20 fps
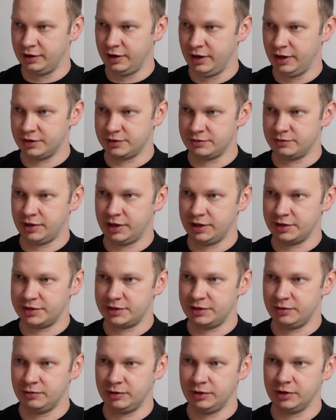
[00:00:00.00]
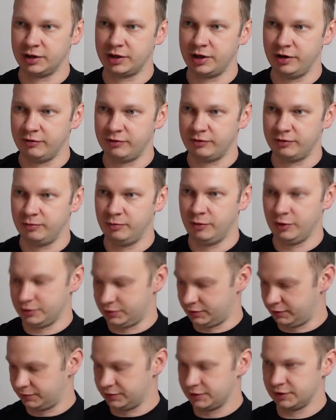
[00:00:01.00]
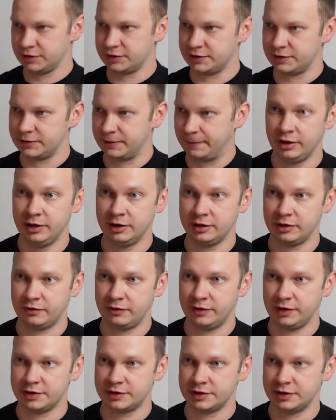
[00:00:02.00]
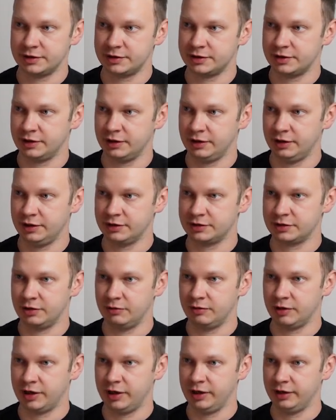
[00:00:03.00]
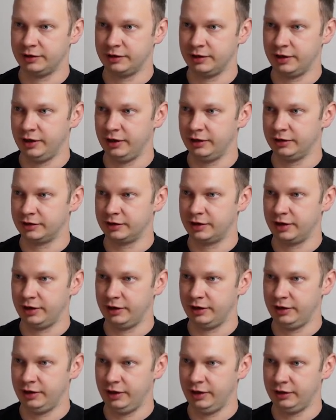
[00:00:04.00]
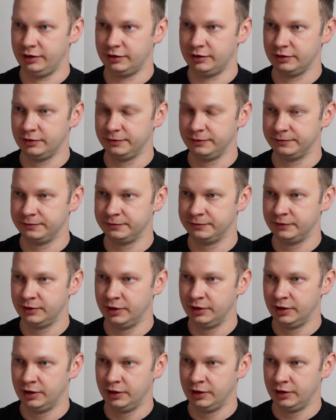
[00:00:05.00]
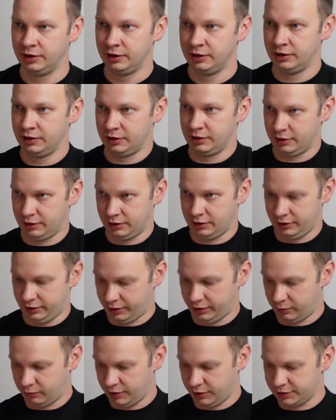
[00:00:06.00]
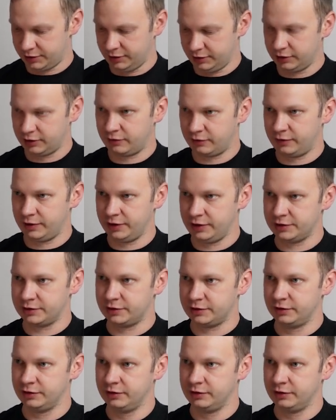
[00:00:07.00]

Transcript: As we can see, we don't have both of these interfaces. Let's go ahead and create a request interface